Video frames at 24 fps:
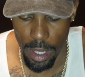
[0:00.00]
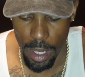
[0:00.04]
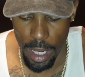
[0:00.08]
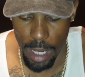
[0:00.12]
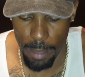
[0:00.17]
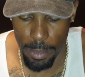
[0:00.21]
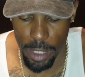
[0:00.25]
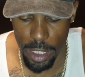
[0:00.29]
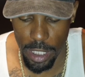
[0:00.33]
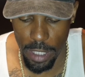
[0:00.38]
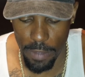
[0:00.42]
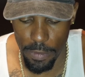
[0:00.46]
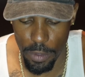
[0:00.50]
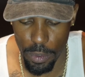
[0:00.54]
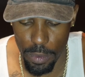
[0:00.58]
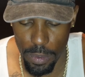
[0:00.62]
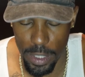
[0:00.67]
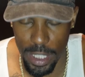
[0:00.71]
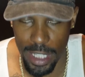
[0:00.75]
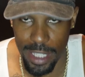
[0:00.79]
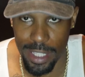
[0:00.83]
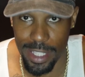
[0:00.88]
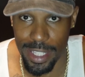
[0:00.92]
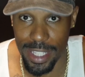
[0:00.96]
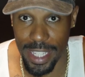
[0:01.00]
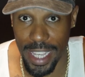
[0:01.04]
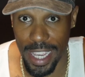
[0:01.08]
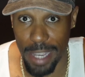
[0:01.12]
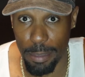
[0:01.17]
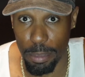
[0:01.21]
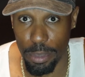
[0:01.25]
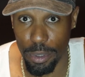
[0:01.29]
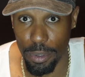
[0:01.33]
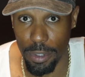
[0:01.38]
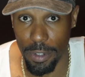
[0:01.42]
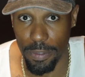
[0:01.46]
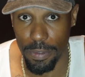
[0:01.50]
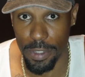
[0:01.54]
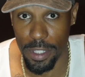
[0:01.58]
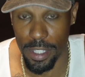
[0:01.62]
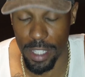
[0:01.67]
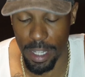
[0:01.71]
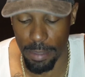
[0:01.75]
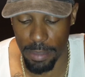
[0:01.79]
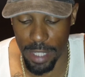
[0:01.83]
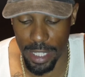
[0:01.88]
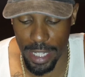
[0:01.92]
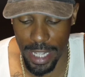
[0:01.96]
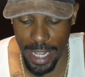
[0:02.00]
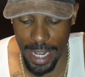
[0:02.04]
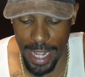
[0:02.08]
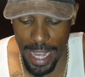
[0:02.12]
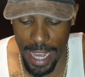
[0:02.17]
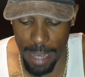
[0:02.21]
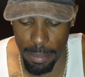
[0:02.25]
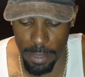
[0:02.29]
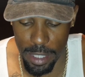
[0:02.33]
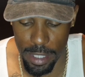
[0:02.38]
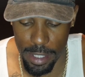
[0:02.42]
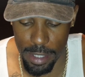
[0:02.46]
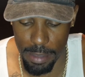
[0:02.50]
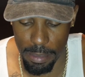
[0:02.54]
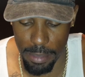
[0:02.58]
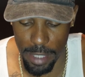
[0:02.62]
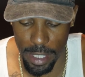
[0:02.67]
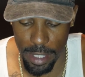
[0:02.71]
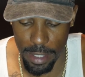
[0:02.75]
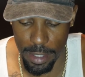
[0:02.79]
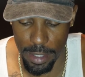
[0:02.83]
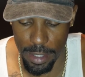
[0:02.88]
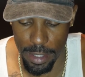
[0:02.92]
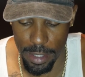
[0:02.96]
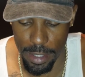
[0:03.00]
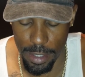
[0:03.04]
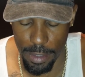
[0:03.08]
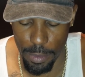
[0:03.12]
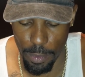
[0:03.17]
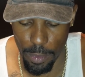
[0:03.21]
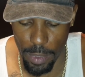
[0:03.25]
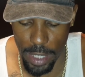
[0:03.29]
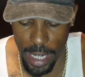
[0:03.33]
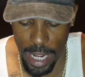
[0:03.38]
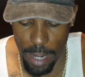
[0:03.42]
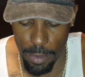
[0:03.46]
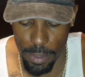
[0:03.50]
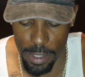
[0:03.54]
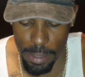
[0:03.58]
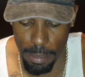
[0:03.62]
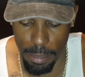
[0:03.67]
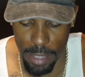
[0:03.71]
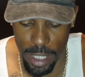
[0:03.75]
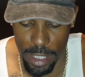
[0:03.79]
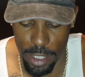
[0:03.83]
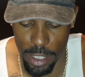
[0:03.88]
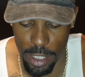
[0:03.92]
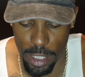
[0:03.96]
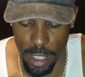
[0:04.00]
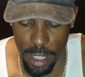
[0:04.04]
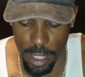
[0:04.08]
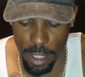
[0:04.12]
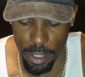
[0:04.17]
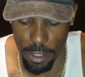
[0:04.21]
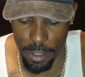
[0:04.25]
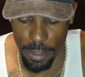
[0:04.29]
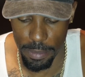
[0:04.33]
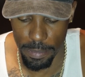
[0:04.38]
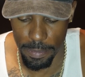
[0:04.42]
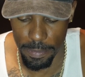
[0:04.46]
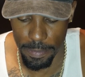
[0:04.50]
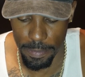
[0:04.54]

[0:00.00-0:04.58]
I'm gonna give you an example of something that happened to me when I was much younger.